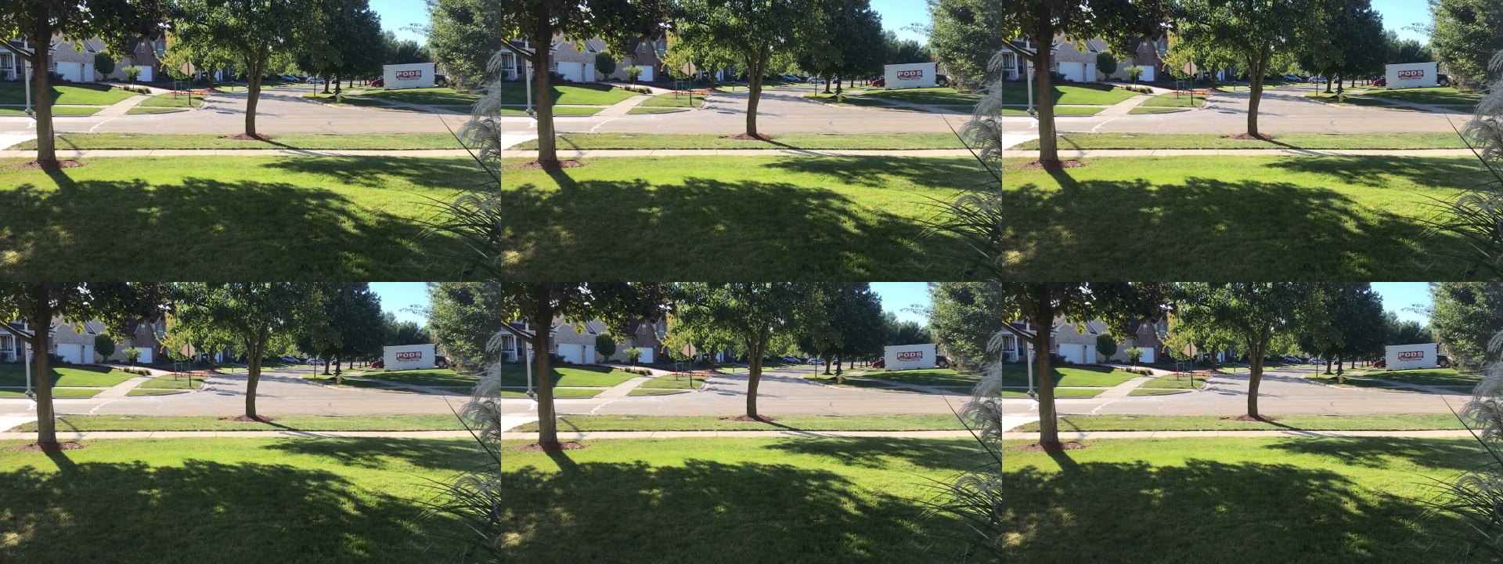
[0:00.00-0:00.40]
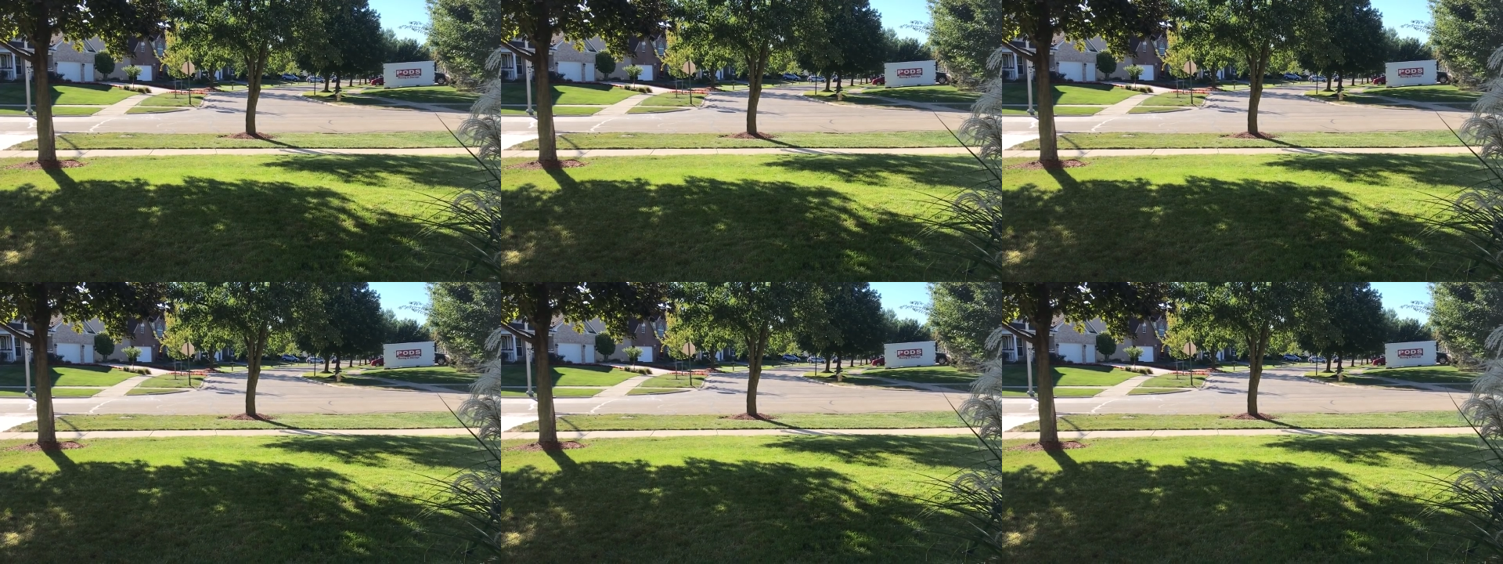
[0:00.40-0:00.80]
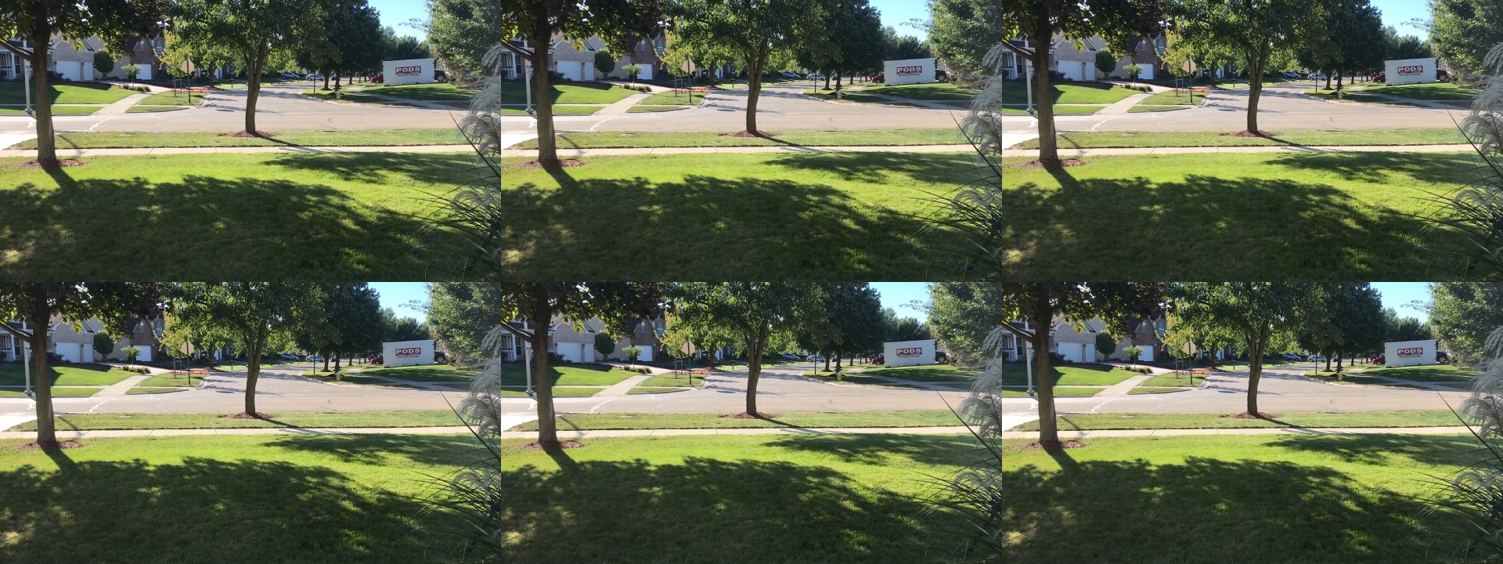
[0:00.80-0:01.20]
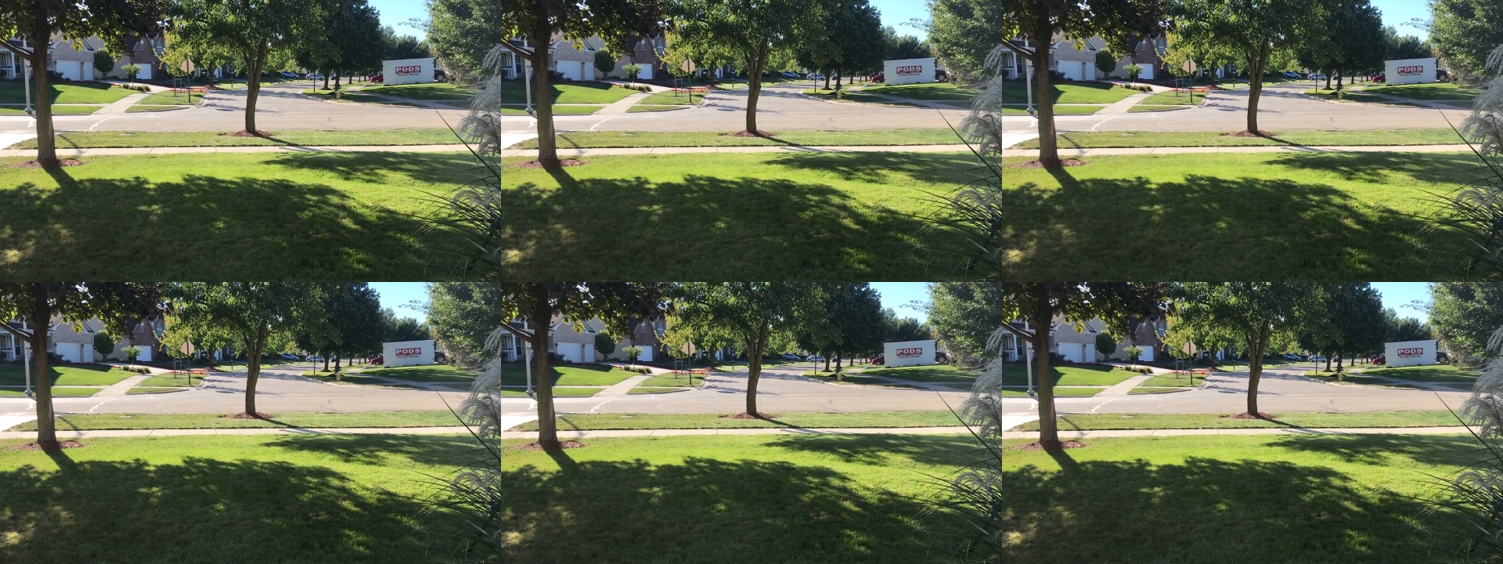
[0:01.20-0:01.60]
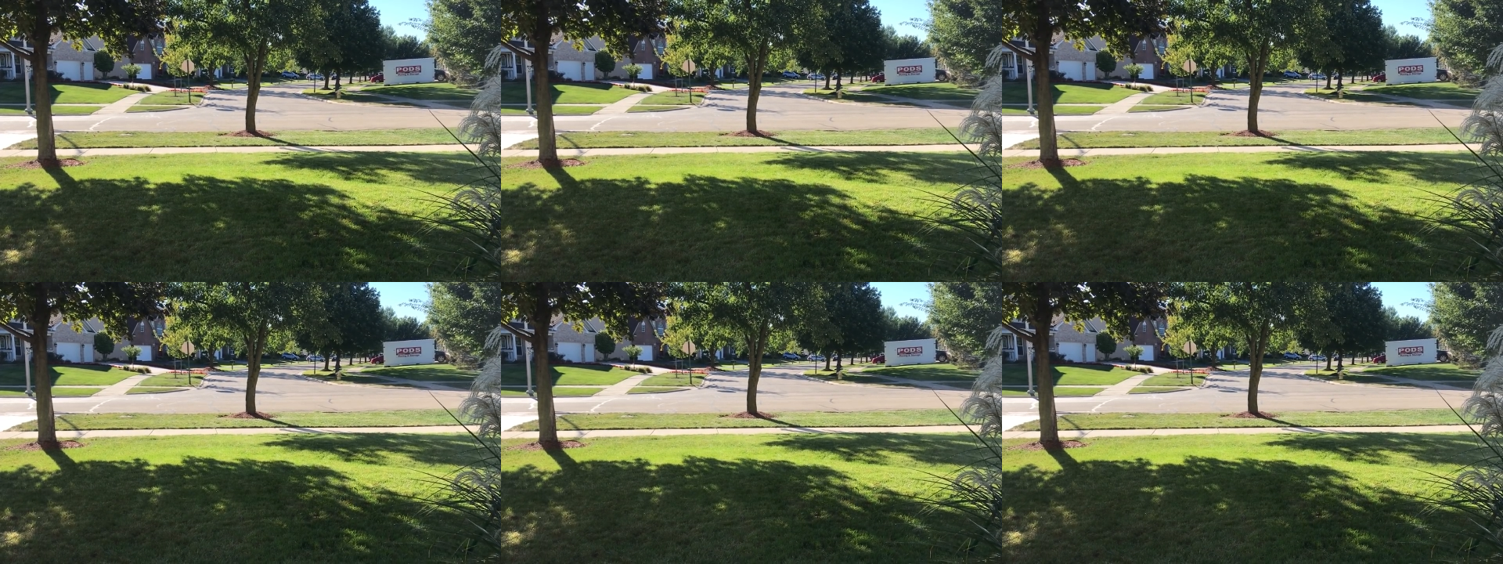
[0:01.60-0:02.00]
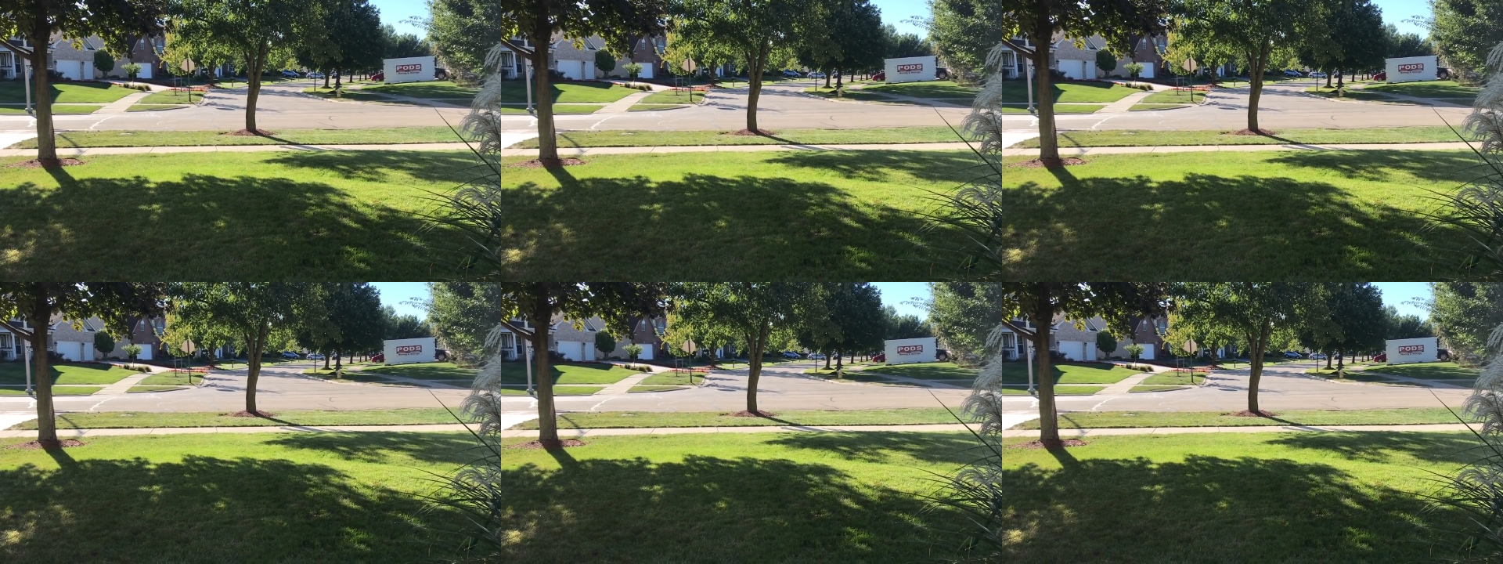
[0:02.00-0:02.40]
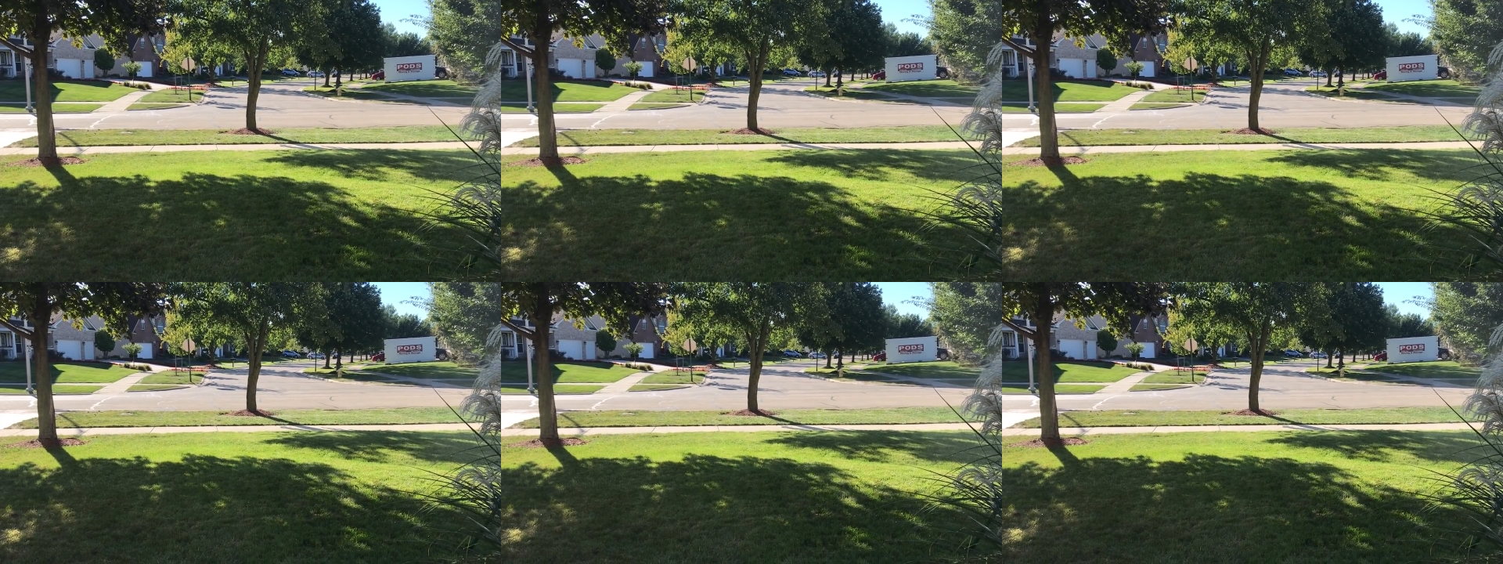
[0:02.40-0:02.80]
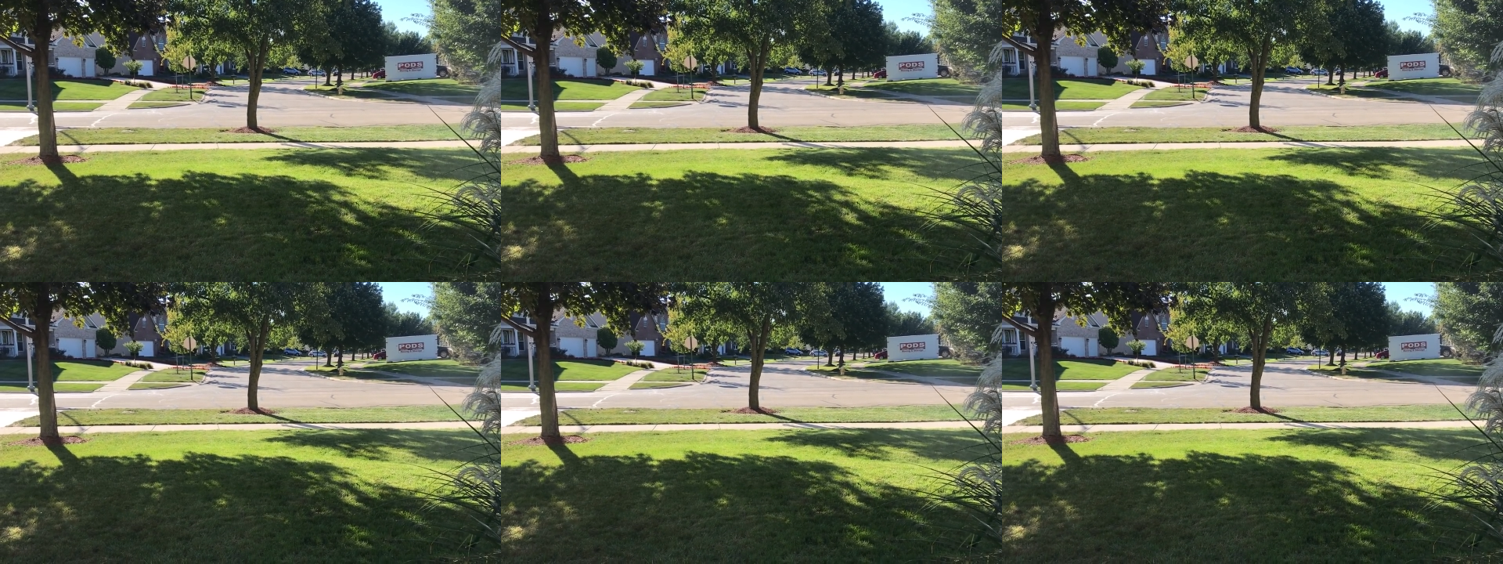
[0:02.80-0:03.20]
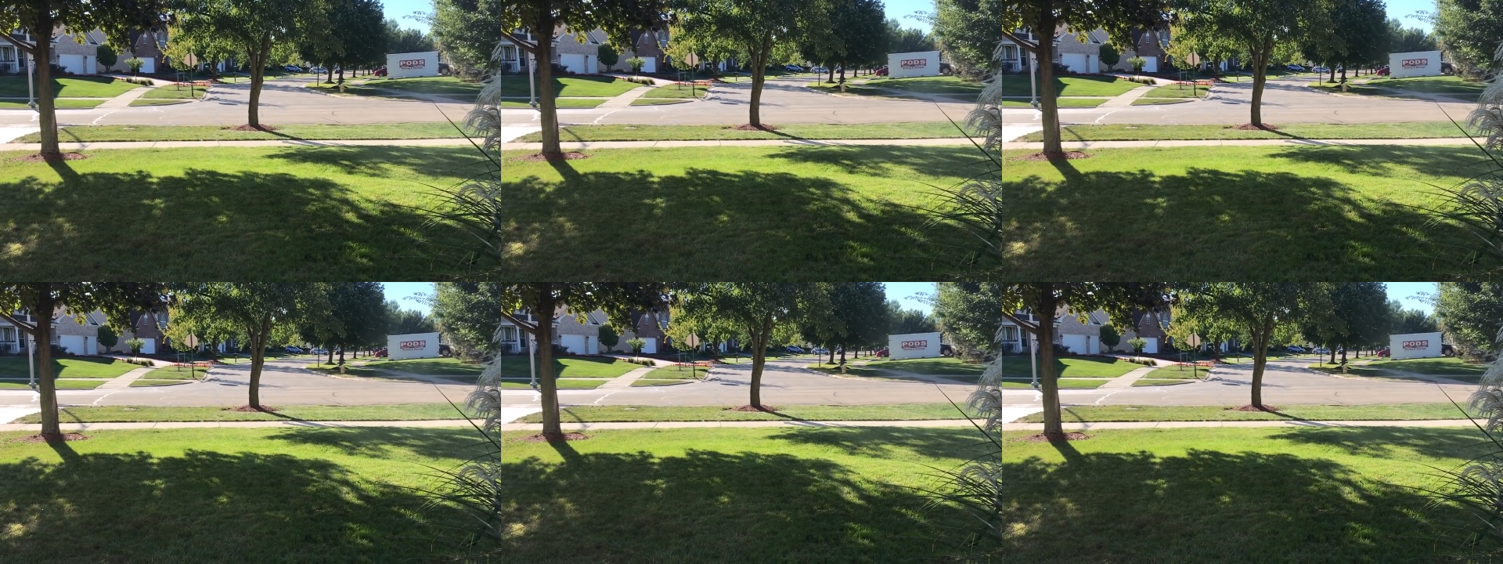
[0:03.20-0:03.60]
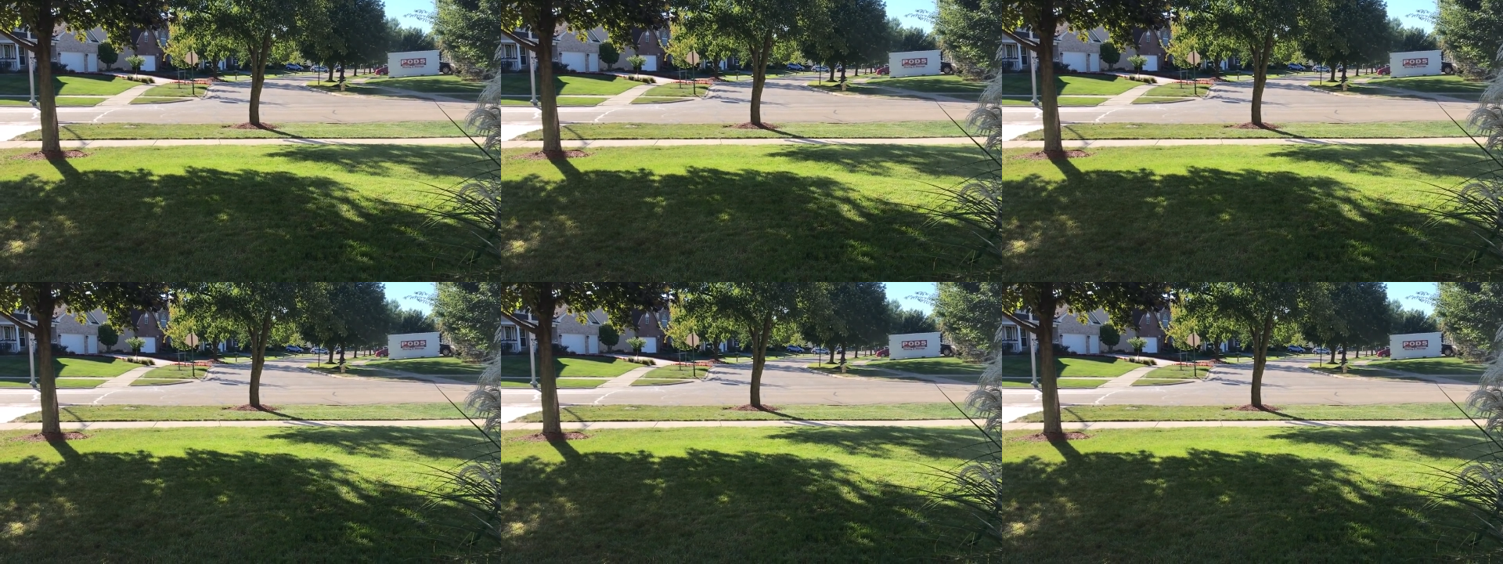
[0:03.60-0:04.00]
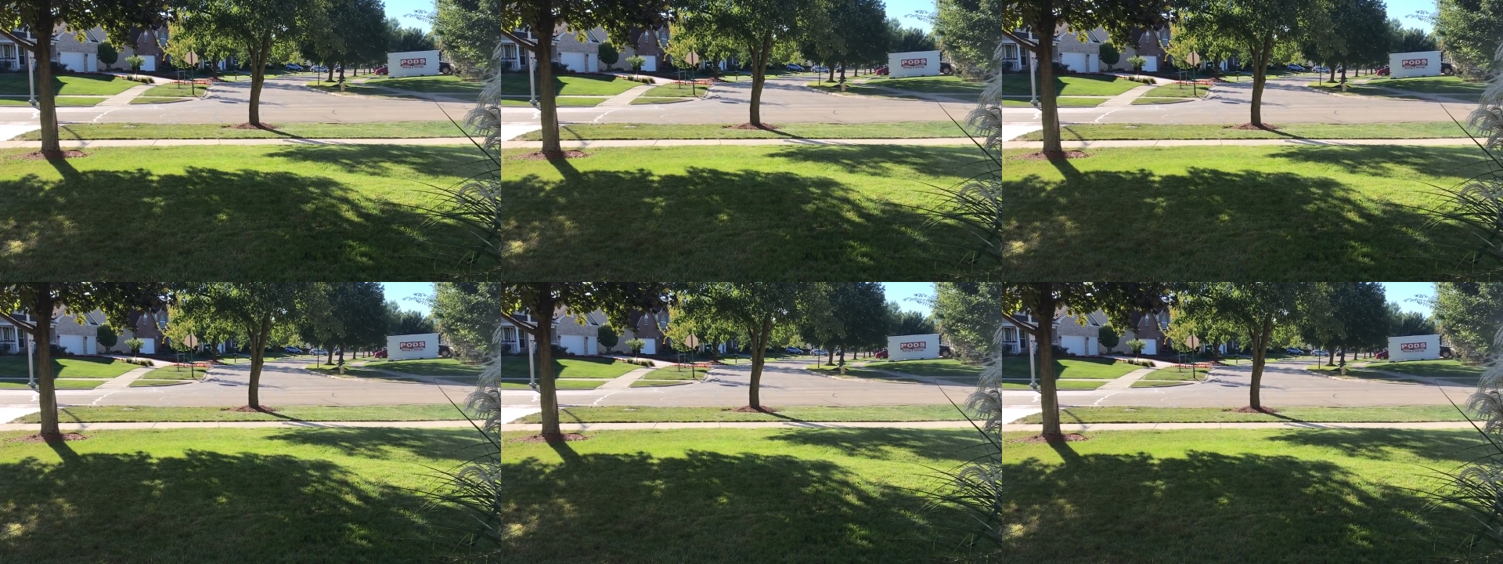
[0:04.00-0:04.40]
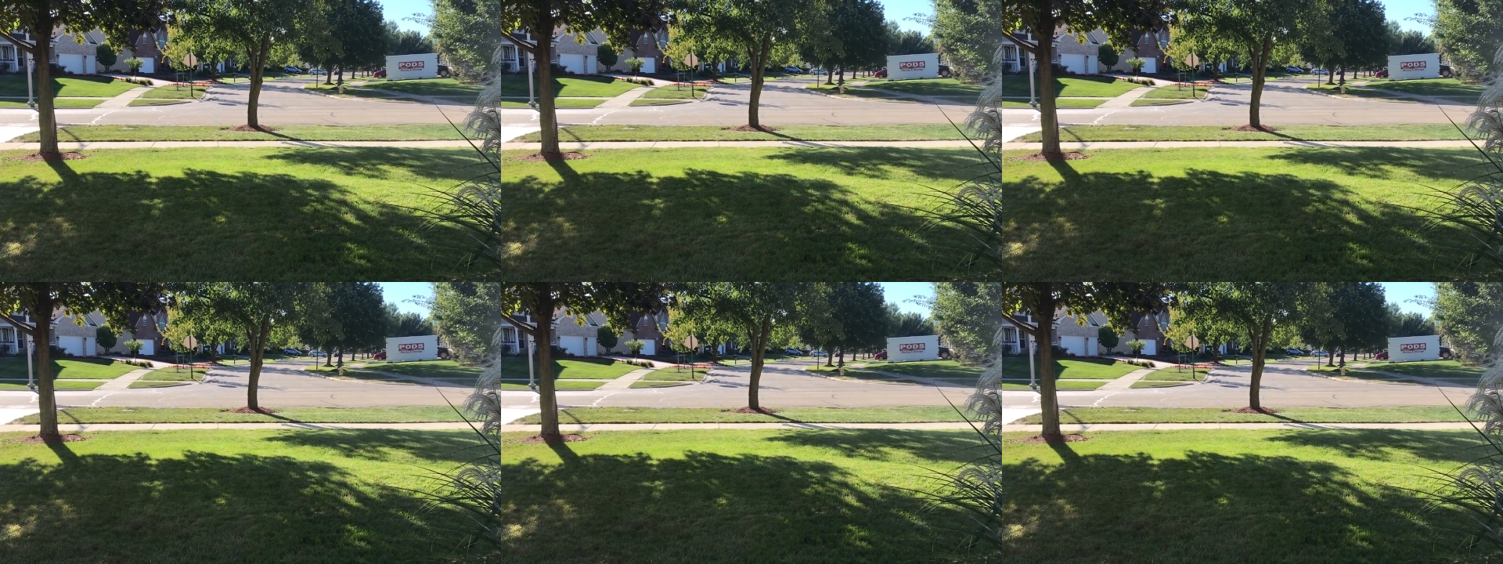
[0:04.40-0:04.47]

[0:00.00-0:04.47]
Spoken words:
[unreadable: no face in view]